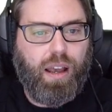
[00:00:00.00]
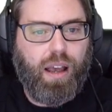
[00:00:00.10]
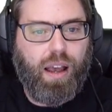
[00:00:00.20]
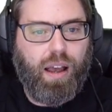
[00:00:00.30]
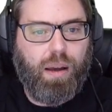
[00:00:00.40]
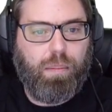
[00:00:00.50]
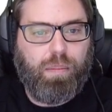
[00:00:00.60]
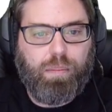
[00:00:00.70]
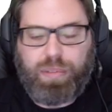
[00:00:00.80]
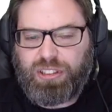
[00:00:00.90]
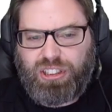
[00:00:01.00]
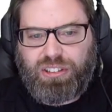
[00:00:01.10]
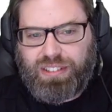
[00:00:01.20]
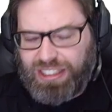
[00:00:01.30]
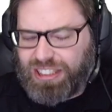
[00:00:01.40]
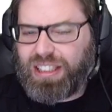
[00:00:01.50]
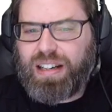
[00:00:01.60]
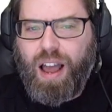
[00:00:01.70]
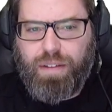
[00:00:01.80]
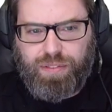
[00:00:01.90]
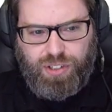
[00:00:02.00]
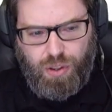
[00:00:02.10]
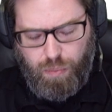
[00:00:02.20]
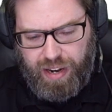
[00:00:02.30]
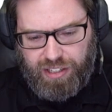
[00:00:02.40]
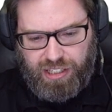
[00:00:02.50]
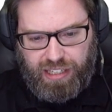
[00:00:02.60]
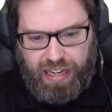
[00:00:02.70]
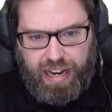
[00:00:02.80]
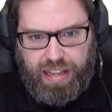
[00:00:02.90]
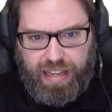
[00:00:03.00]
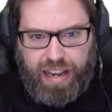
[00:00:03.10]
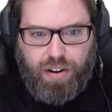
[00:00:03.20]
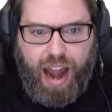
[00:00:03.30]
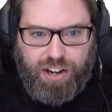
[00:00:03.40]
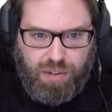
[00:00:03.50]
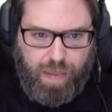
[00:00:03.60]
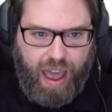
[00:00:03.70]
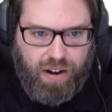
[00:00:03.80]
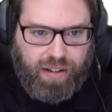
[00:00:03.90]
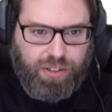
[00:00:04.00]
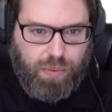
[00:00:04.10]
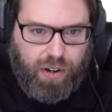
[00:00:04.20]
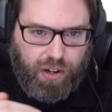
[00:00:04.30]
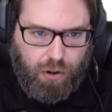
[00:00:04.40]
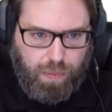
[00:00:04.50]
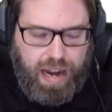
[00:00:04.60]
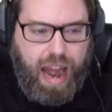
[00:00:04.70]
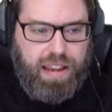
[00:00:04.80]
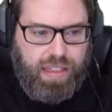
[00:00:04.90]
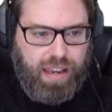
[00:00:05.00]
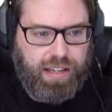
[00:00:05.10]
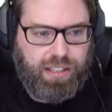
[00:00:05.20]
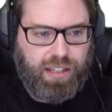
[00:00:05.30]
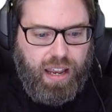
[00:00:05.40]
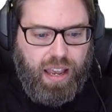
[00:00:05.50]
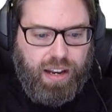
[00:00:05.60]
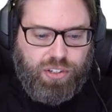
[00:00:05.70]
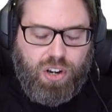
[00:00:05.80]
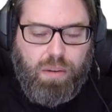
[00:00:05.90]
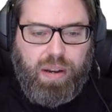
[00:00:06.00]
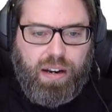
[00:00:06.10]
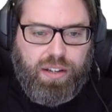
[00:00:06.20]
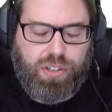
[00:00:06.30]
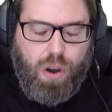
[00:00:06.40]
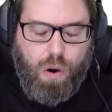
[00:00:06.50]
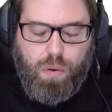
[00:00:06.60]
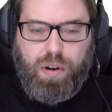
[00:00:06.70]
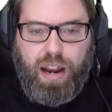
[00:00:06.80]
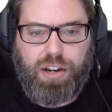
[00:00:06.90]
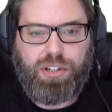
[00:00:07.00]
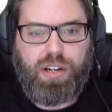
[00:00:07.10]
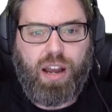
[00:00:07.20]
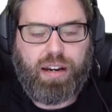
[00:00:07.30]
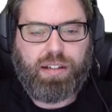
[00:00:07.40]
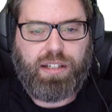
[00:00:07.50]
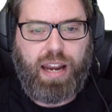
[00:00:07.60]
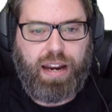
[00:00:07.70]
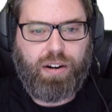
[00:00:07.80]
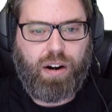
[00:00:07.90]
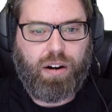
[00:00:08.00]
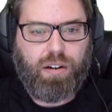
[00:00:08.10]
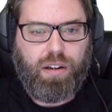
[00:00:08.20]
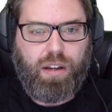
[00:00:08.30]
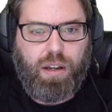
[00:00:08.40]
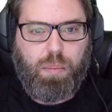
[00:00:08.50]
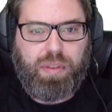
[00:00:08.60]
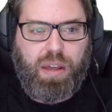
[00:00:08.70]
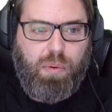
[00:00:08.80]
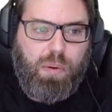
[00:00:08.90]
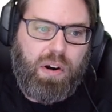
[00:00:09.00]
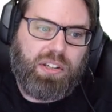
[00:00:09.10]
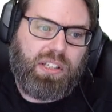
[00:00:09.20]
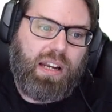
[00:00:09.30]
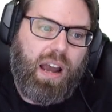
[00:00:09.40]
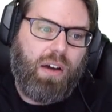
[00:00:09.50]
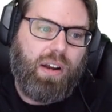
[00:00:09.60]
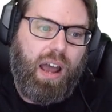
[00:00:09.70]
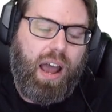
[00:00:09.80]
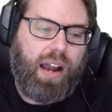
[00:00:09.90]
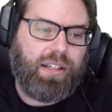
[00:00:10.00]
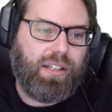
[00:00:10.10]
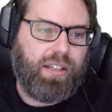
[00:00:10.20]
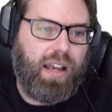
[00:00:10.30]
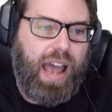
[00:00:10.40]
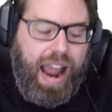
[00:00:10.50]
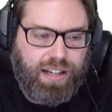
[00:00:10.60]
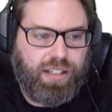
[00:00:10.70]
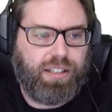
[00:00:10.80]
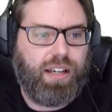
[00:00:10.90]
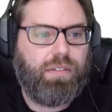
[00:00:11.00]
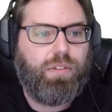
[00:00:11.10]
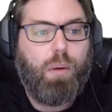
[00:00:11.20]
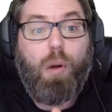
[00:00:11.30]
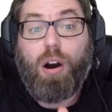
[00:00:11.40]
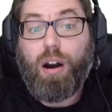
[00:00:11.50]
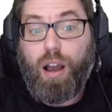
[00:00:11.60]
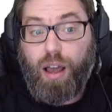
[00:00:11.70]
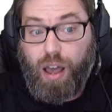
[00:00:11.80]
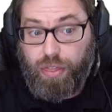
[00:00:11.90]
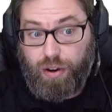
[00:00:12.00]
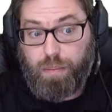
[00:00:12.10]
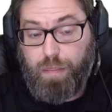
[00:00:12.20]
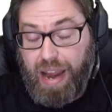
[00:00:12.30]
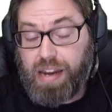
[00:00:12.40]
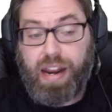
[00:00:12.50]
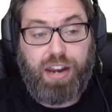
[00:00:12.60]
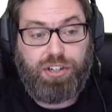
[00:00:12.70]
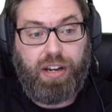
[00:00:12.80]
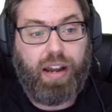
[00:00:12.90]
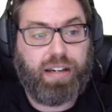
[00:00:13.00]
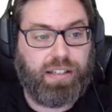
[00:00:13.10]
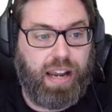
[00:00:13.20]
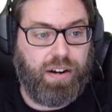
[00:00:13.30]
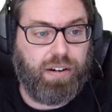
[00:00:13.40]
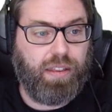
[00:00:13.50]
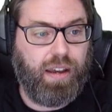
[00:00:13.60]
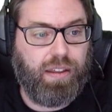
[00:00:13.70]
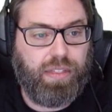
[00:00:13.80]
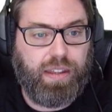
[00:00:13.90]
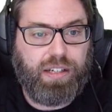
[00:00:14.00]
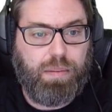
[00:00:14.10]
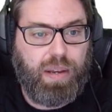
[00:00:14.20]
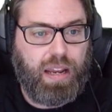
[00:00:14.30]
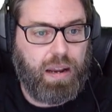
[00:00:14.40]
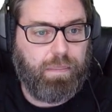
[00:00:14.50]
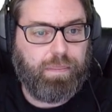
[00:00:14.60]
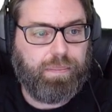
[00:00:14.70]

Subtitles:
But just enough so that we can see the interaction pattern, because we're going to create this, and it's going to be in its own HDI container, but then we want to see how to access it from our other main HDI container, the DB.